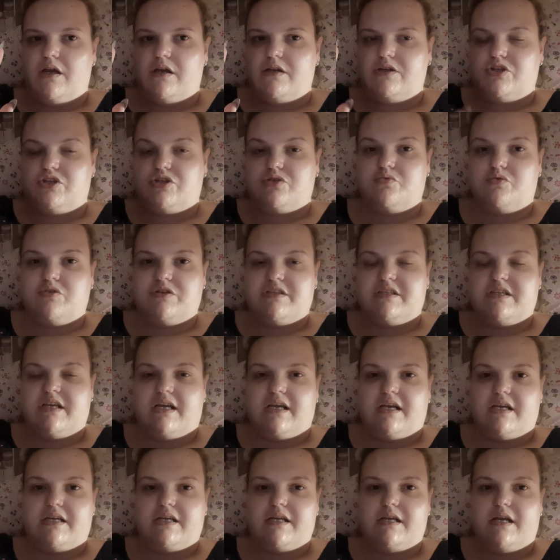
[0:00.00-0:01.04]
Just want to
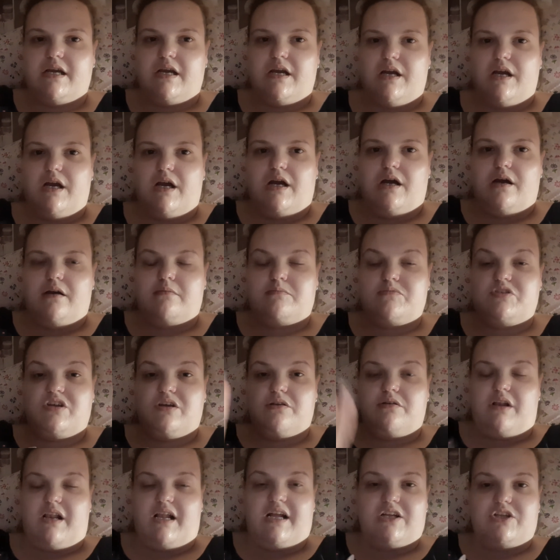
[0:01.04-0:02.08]
say I'm
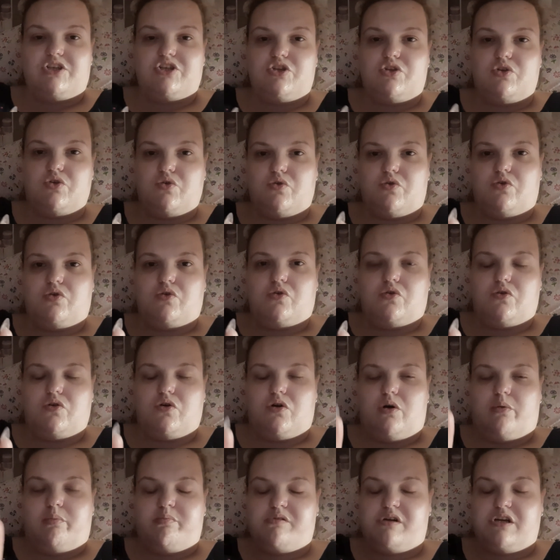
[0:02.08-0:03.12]
so glad your
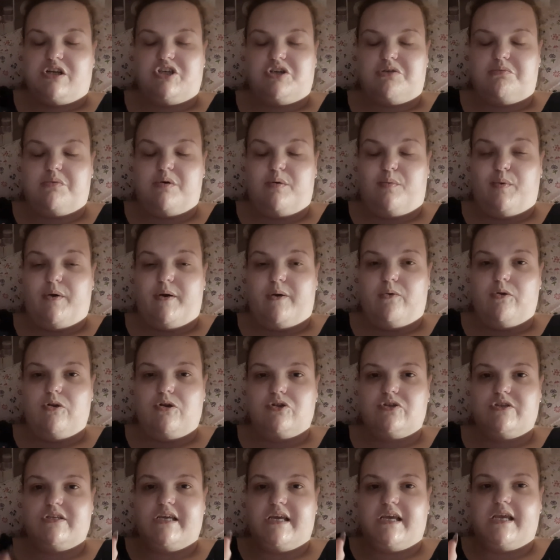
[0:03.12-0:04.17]
operation went well,
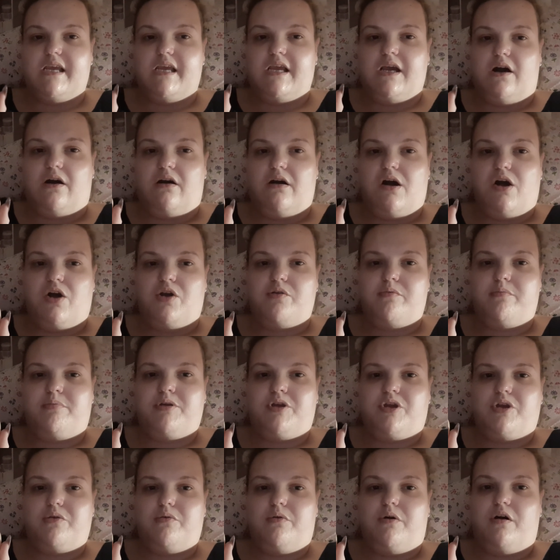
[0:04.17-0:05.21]
Lottie. I hope
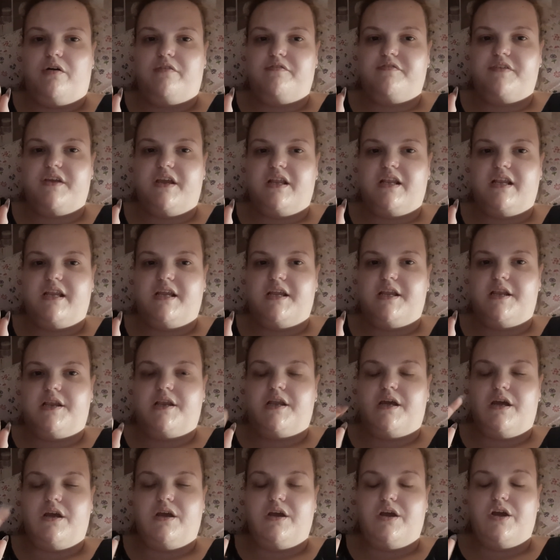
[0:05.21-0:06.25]
you are feeling
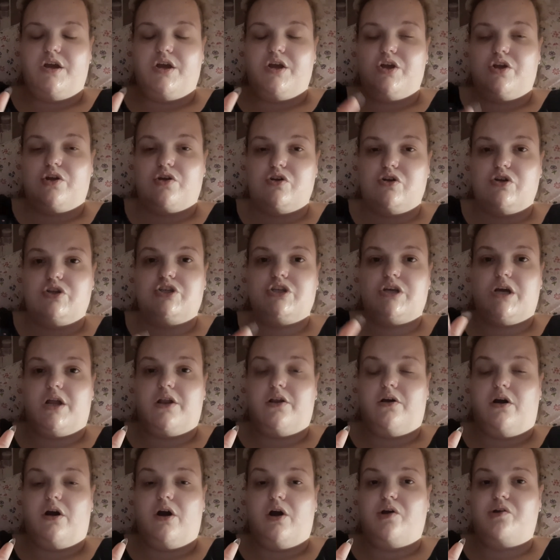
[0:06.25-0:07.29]
good, and
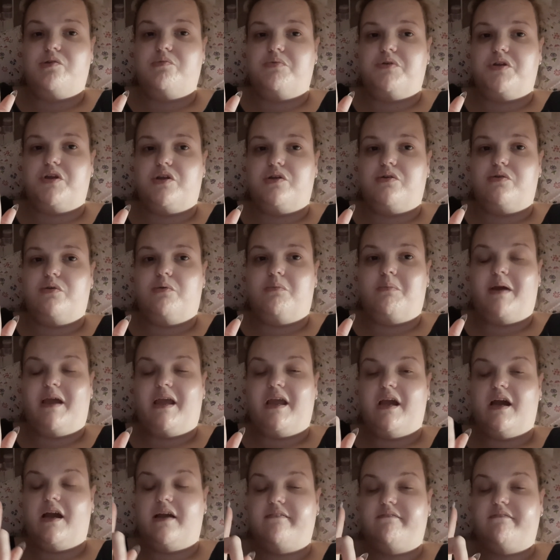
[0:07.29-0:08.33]
I hope you
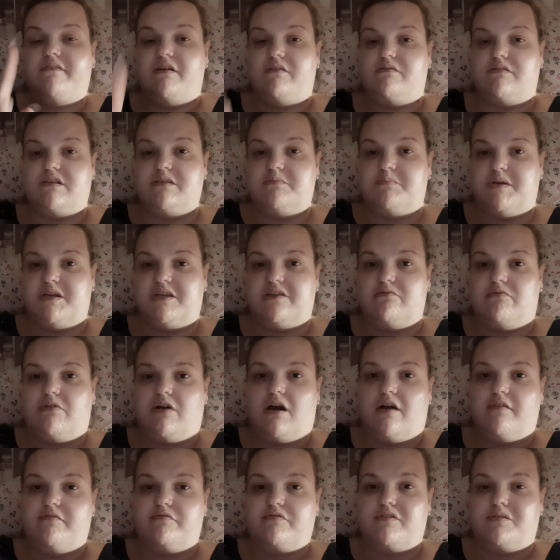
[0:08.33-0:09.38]
make a very speedy
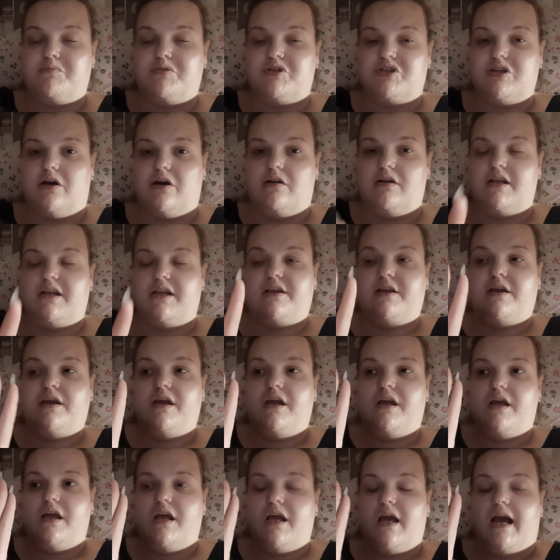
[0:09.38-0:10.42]
recovery, my darling,
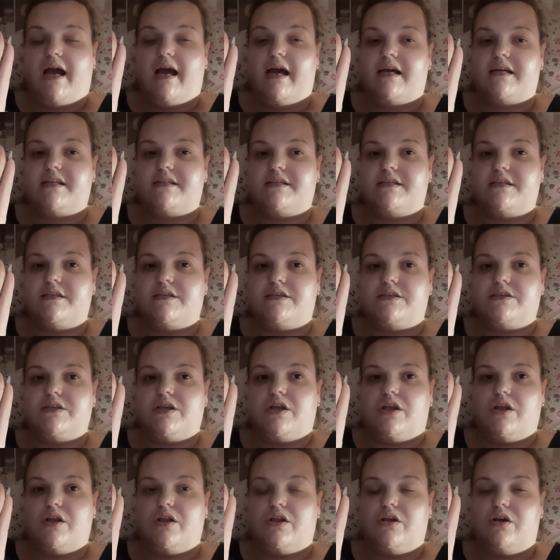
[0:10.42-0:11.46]
and
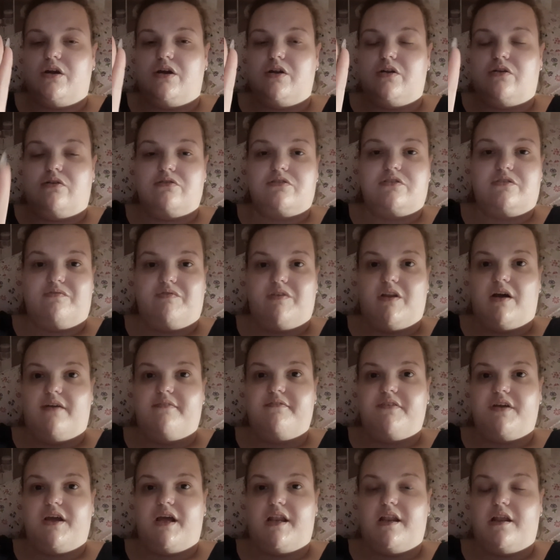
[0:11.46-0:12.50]
lots of
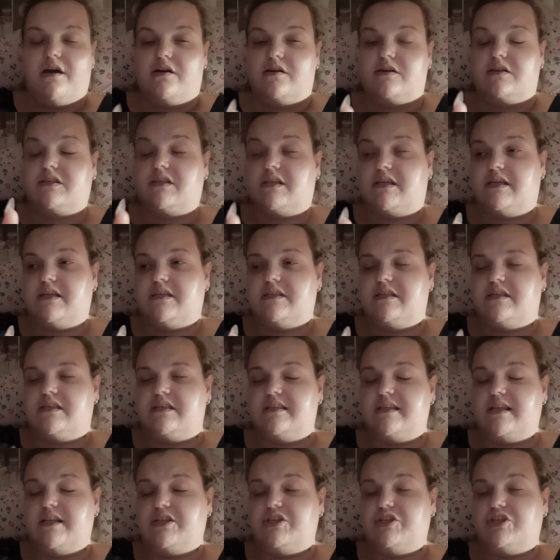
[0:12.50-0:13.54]
love and hugs and
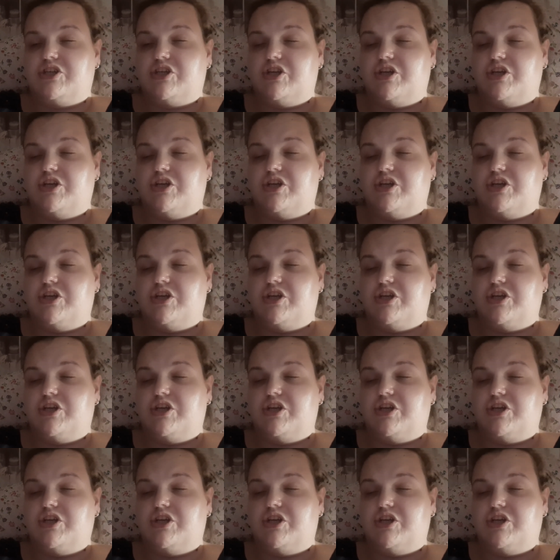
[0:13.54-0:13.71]
kisses sent to